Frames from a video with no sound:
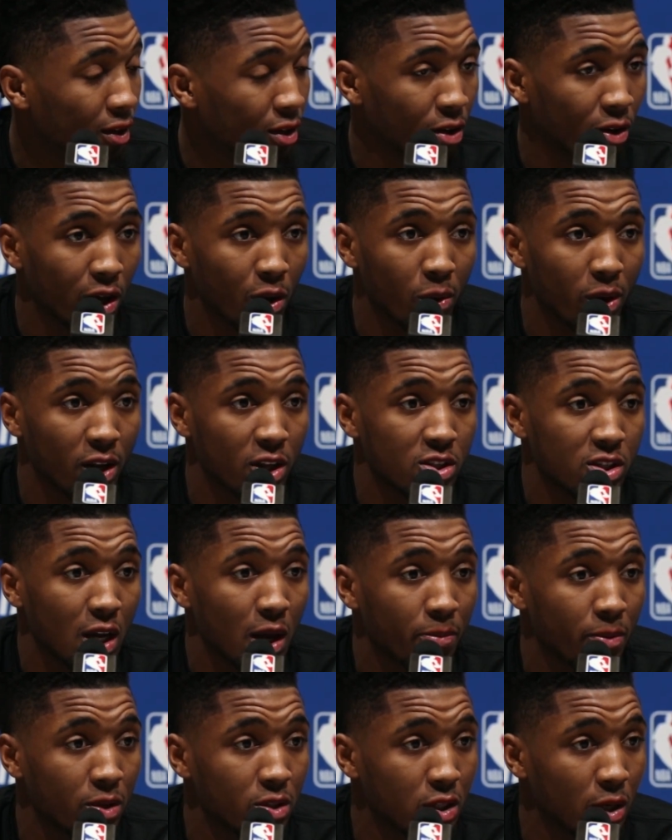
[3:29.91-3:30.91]
You know, he won a
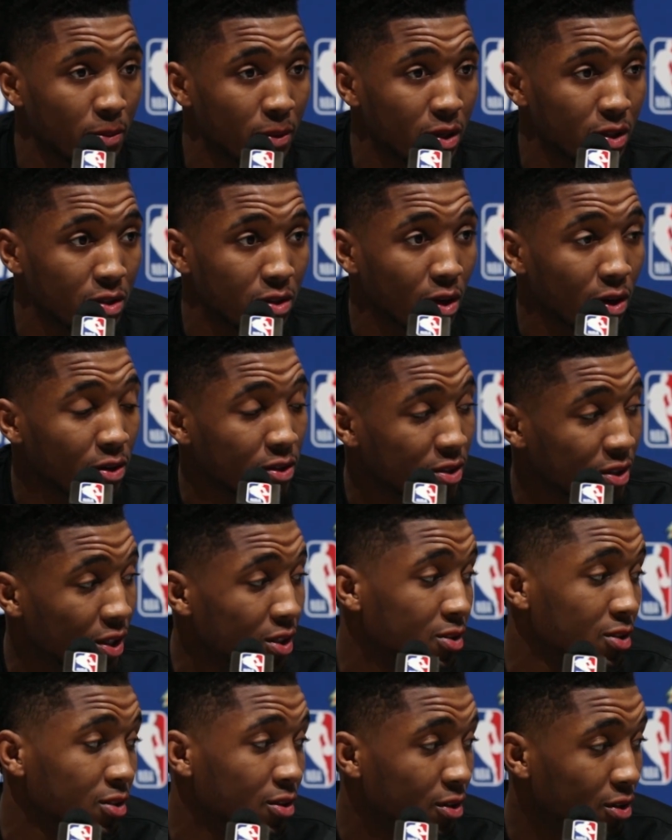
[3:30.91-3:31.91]
championship in his third
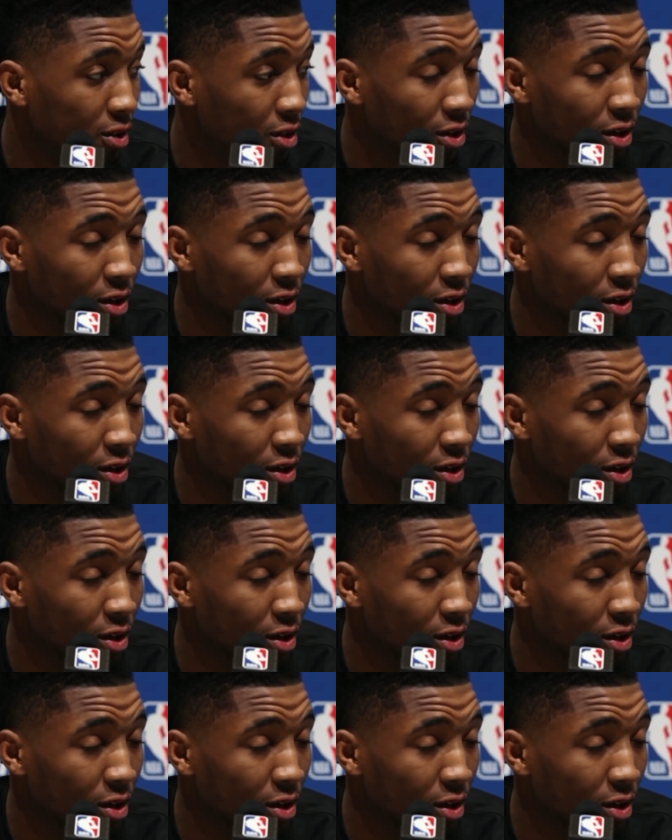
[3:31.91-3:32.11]
season.